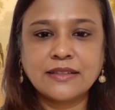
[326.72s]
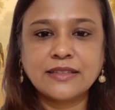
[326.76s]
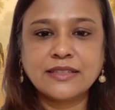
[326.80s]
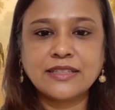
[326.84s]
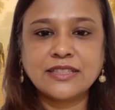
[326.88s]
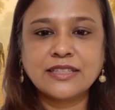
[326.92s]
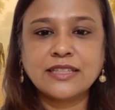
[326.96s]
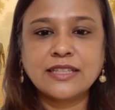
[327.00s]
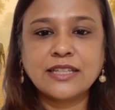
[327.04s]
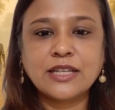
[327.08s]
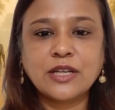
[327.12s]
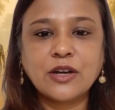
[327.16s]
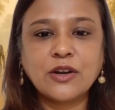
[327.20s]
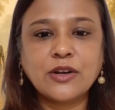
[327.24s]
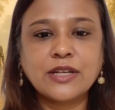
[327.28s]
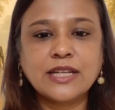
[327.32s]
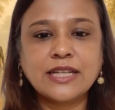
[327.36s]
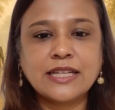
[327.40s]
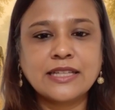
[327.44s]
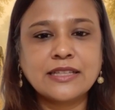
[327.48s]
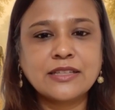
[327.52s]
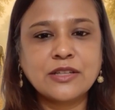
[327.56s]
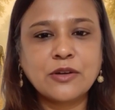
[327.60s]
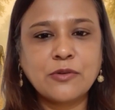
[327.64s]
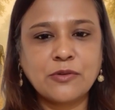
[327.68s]

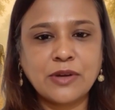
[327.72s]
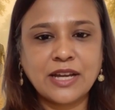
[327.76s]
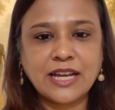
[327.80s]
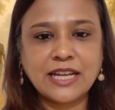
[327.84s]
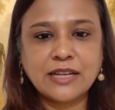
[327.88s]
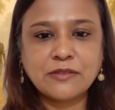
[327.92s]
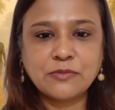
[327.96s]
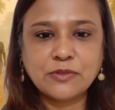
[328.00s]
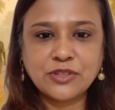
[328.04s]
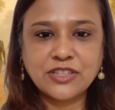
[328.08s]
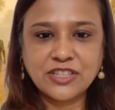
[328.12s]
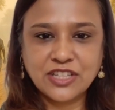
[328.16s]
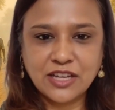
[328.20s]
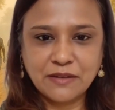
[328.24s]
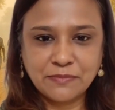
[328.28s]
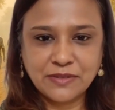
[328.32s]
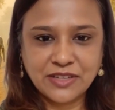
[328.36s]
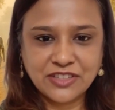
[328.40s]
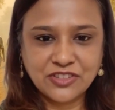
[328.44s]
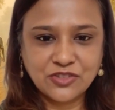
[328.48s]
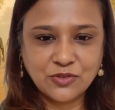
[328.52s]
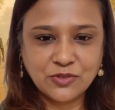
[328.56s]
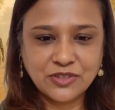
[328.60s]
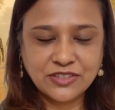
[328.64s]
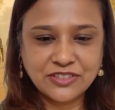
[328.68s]
Slowly, the rain was coming
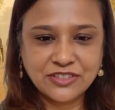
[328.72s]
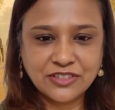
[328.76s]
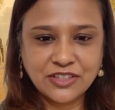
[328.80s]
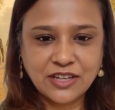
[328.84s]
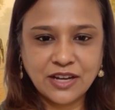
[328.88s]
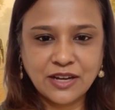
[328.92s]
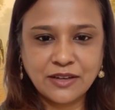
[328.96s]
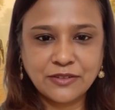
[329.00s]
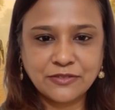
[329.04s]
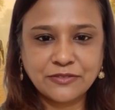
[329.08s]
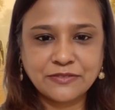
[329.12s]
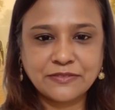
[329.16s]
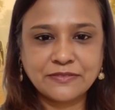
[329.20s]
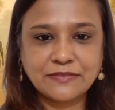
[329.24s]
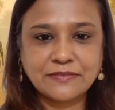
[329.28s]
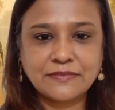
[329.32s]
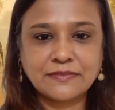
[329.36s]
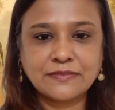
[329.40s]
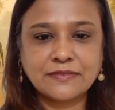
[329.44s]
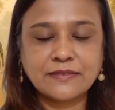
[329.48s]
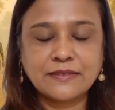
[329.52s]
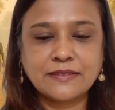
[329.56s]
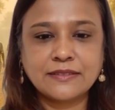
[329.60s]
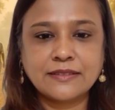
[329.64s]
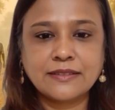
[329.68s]
to a stop.
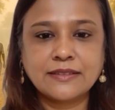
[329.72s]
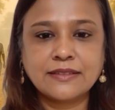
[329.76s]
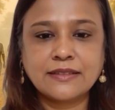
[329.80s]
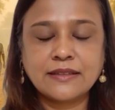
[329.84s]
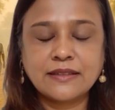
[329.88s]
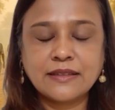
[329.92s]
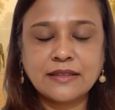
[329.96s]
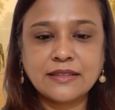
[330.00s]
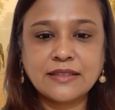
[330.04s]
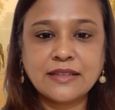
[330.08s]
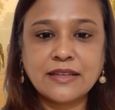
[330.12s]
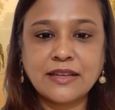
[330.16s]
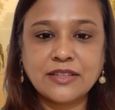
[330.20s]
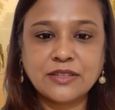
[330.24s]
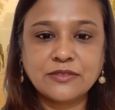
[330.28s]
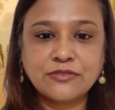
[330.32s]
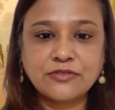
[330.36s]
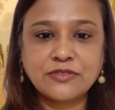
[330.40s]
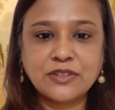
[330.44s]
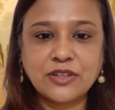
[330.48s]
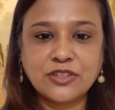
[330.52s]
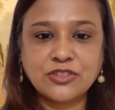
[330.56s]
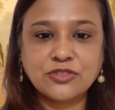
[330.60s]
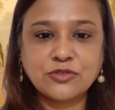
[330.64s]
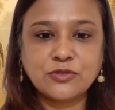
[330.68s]
The
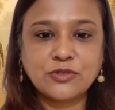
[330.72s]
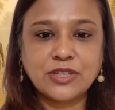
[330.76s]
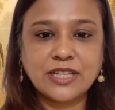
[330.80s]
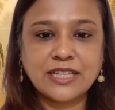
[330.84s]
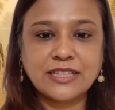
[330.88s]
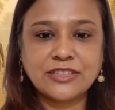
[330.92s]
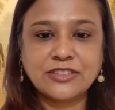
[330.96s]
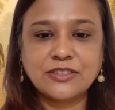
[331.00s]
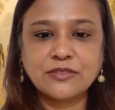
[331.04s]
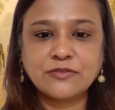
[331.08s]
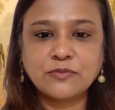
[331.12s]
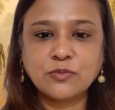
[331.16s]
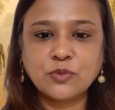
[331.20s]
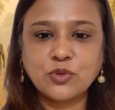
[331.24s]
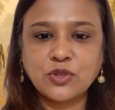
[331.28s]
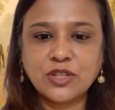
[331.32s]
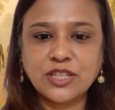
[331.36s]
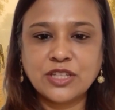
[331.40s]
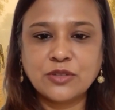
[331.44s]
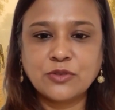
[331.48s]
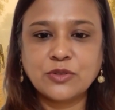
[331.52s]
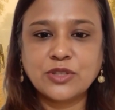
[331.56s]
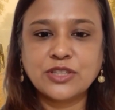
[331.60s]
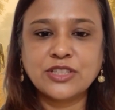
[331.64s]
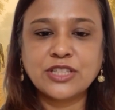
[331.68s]
first rays of
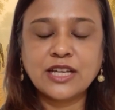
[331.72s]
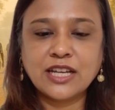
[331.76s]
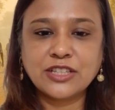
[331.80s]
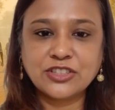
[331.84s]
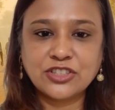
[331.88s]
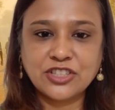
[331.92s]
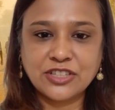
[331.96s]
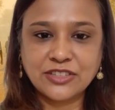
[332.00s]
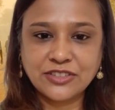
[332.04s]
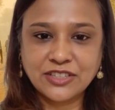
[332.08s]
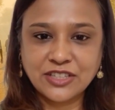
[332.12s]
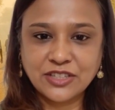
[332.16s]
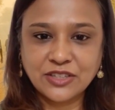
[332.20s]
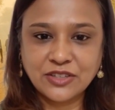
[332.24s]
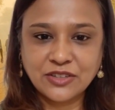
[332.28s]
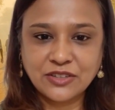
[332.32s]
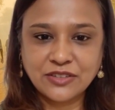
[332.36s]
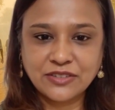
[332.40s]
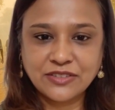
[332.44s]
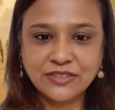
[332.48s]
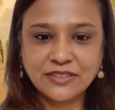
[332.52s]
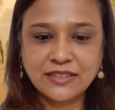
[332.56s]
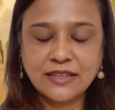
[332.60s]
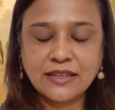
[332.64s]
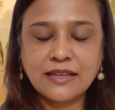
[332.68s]
morning were touching the
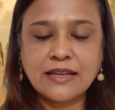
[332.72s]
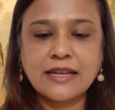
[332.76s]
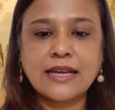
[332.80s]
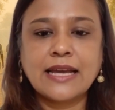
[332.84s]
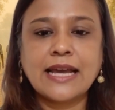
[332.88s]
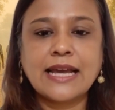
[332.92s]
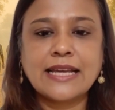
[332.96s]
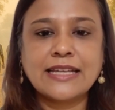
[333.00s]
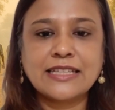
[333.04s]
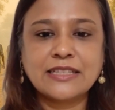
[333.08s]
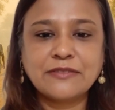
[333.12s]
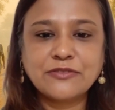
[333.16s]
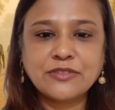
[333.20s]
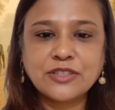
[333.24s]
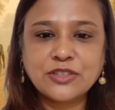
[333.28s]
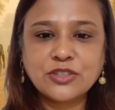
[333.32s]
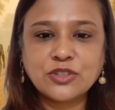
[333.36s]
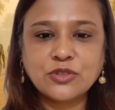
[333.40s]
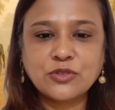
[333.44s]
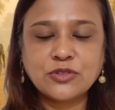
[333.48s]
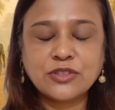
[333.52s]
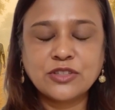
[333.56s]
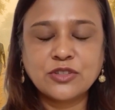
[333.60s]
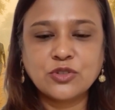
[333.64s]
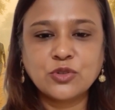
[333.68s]
earth, as if a
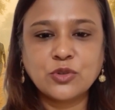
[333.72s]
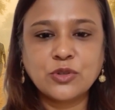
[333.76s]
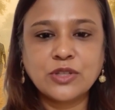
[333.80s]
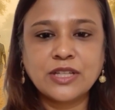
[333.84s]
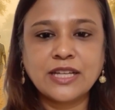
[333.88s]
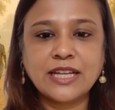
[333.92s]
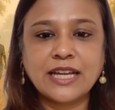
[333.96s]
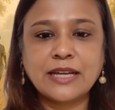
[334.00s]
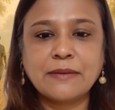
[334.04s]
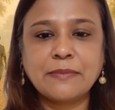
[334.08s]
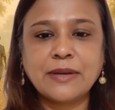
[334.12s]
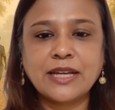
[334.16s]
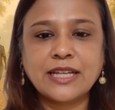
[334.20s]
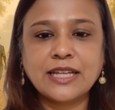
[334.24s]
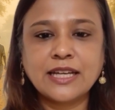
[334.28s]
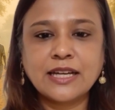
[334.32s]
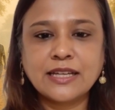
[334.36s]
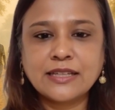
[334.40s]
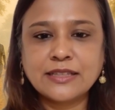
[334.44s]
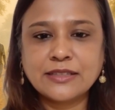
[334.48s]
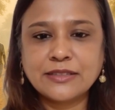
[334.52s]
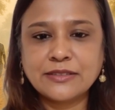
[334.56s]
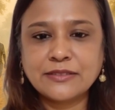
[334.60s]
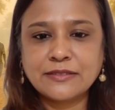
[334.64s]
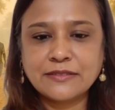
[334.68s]
new story had
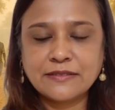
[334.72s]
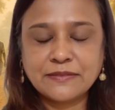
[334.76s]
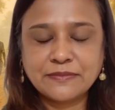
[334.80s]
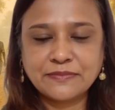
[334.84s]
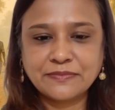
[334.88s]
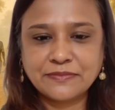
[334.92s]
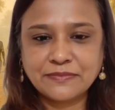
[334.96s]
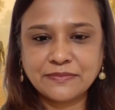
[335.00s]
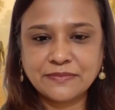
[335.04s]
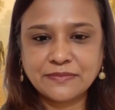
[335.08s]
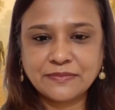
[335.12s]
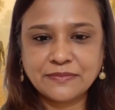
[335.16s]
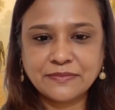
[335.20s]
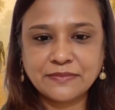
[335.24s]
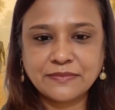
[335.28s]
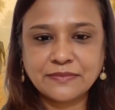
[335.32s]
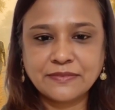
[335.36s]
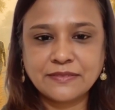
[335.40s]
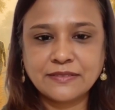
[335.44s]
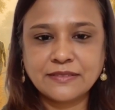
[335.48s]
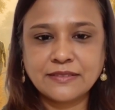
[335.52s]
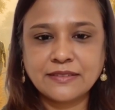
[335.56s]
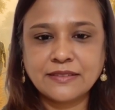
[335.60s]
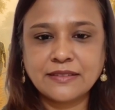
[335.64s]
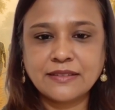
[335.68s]
begun.
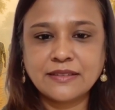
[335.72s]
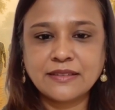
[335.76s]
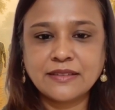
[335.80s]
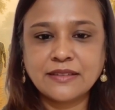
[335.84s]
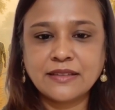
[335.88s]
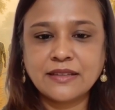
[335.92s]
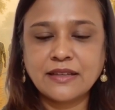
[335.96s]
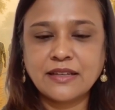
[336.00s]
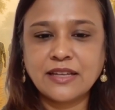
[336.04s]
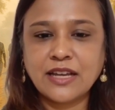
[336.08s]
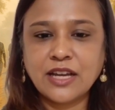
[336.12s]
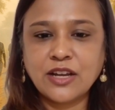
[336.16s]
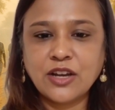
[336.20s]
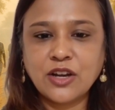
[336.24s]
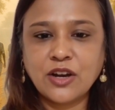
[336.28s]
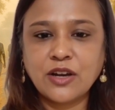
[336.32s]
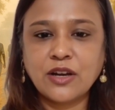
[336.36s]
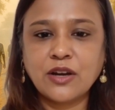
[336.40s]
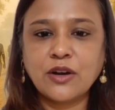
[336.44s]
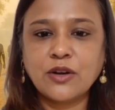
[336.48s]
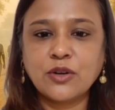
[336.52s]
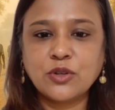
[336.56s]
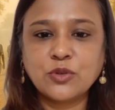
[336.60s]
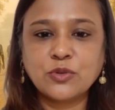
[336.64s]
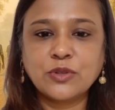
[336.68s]
The
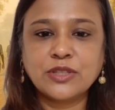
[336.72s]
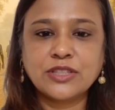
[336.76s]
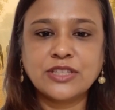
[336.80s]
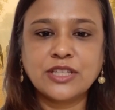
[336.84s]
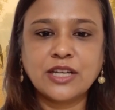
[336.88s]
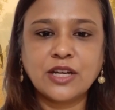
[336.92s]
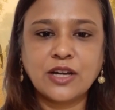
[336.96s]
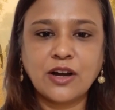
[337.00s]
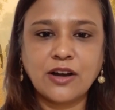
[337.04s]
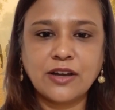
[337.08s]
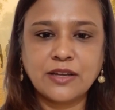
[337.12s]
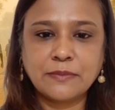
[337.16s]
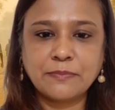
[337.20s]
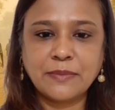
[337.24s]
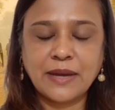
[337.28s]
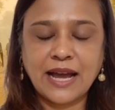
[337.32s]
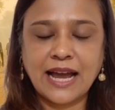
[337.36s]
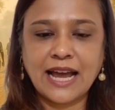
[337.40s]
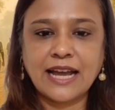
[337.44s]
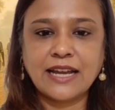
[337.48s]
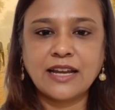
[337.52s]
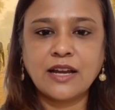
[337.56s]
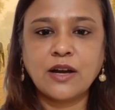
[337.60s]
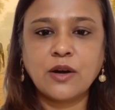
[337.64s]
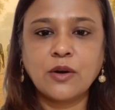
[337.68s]
girl who was called a
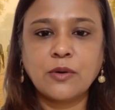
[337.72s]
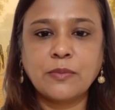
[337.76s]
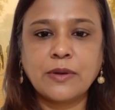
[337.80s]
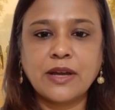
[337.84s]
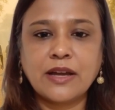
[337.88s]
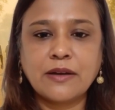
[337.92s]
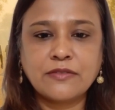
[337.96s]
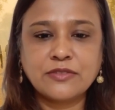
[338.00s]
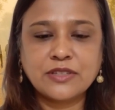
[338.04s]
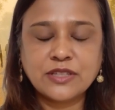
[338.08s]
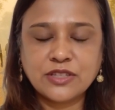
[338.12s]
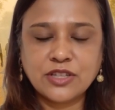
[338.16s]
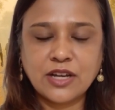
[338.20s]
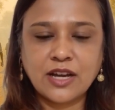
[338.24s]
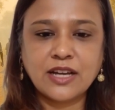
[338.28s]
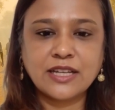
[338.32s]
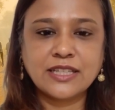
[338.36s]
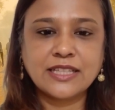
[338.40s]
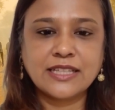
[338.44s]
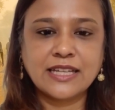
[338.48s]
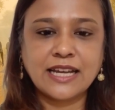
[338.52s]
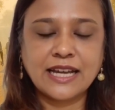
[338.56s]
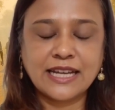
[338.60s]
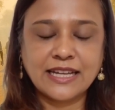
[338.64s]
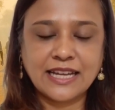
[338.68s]
bad omen of the dark
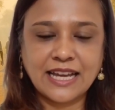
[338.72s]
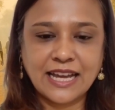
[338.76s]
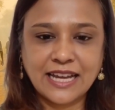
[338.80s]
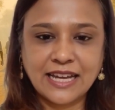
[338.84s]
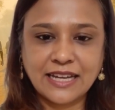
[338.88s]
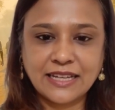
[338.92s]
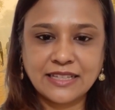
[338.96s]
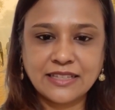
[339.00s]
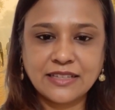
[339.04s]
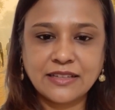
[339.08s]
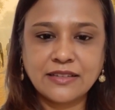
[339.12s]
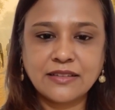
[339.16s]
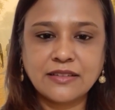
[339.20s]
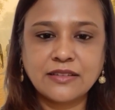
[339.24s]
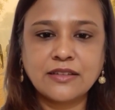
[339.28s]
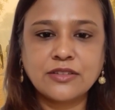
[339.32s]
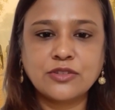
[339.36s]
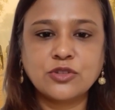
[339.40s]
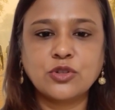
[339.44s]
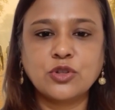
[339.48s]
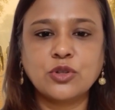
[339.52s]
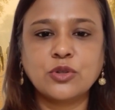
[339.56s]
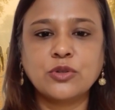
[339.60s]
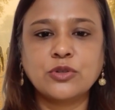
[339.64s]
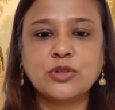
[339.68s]
night had,
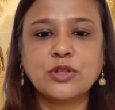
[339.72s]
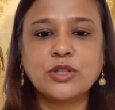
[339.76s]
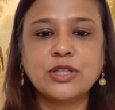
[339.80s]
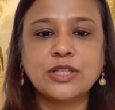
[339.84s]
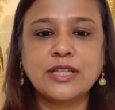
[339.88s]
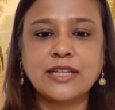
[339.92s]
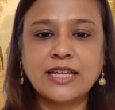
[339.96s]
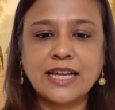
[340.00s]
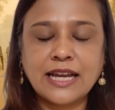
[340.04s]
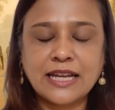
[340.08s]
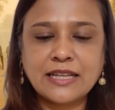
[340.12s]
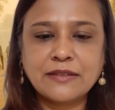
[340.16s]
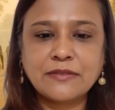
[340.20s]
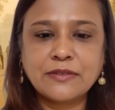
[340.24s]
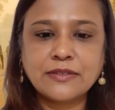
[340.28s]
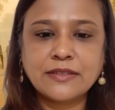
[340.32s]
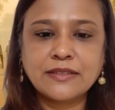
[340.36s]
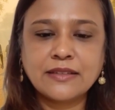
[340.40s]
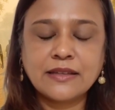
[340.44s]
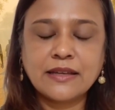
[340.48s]
true to her name,